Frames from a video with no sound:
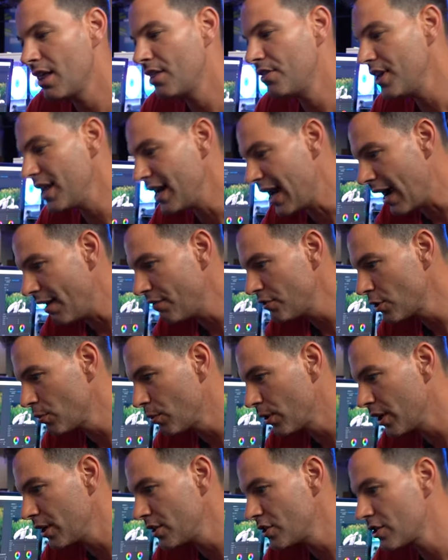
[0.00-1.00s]
Then
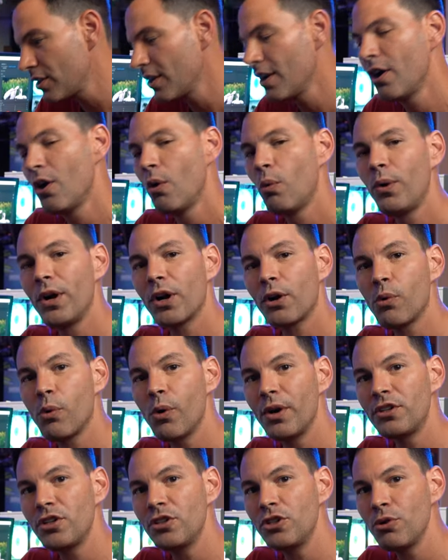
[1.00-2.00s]
afterwards, we're
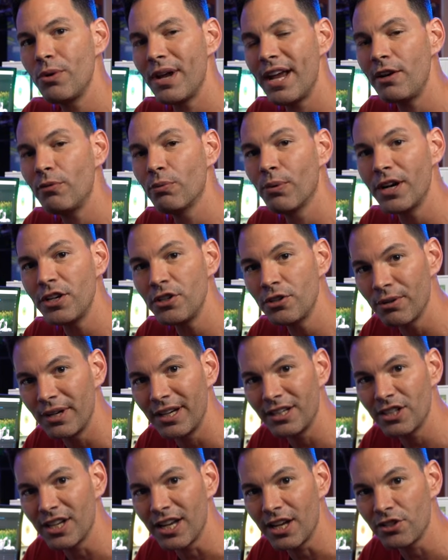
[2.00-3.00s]
going to do a
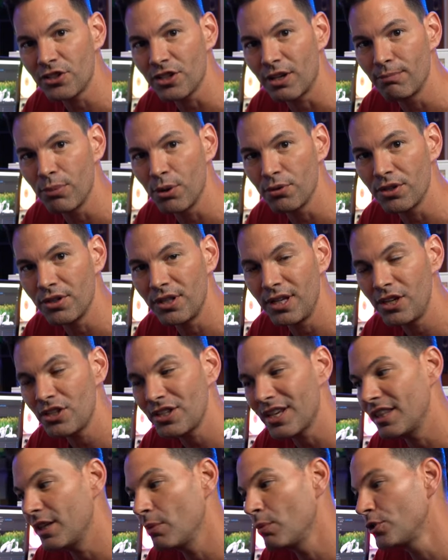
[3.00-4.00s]
rendering test on both of
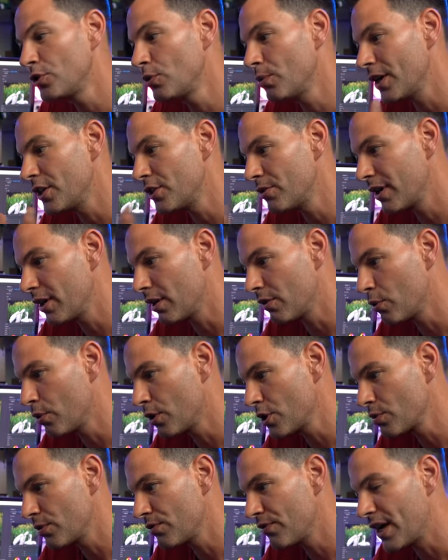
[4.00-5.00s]
these, and then we'll do rendering, of
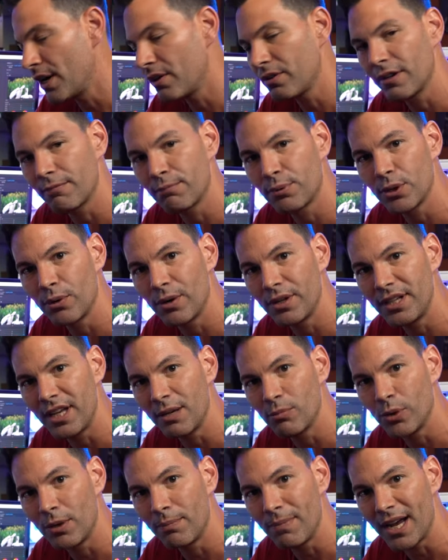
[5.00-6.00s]
course, with Final Cut Pro on the
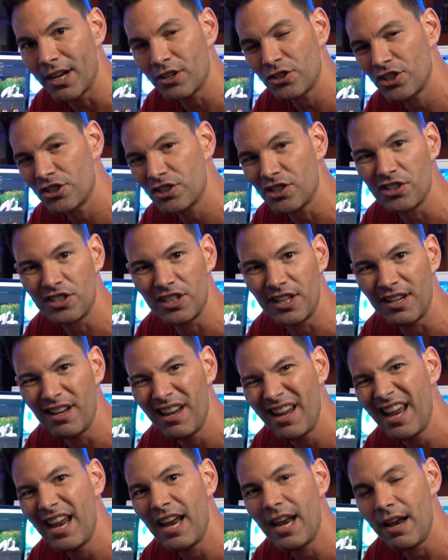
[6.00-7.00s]
M1 Max just to see
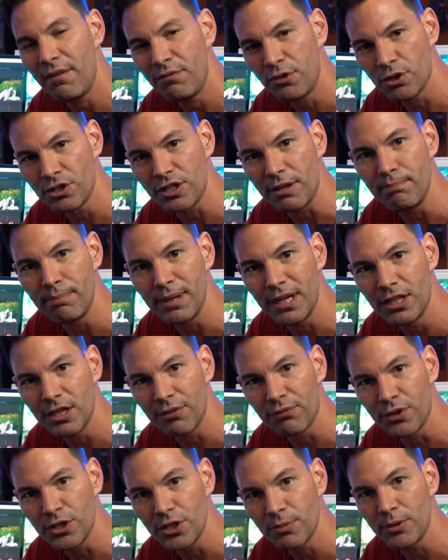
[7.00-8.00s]
if there's a big
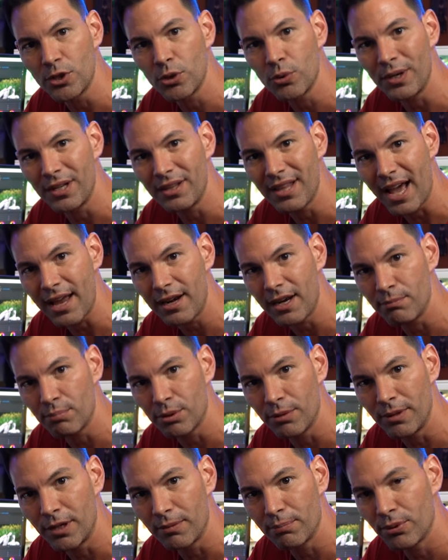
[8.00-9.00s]
difference between that and
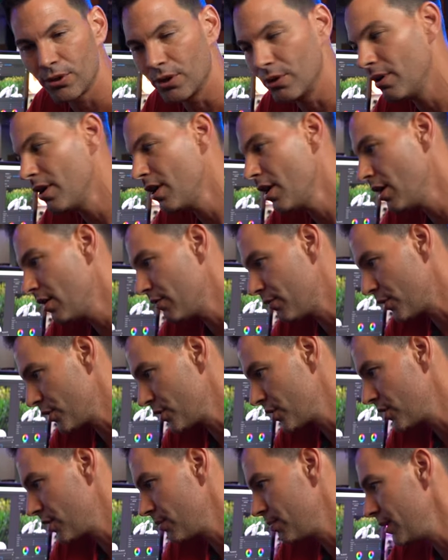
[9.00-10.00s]
Premiere Pro
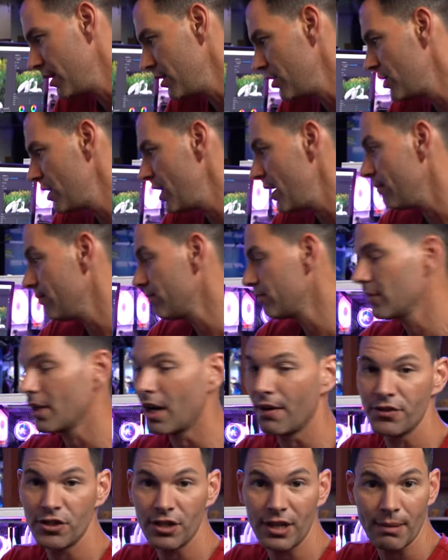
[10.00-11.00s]
versus the PC.
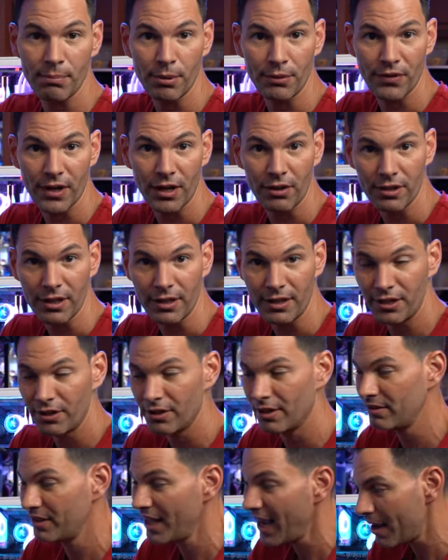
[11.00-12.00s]
Obviously, can't put Final Cut
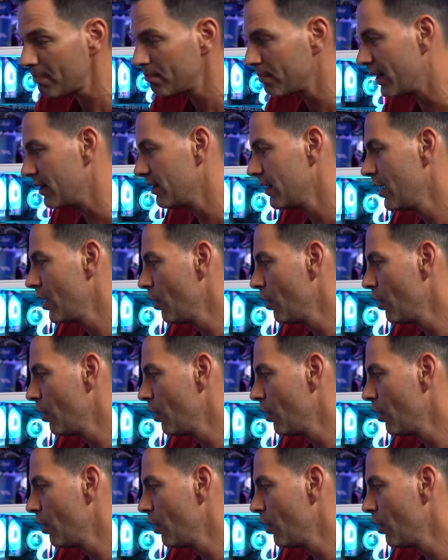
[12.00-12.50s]
here on that, but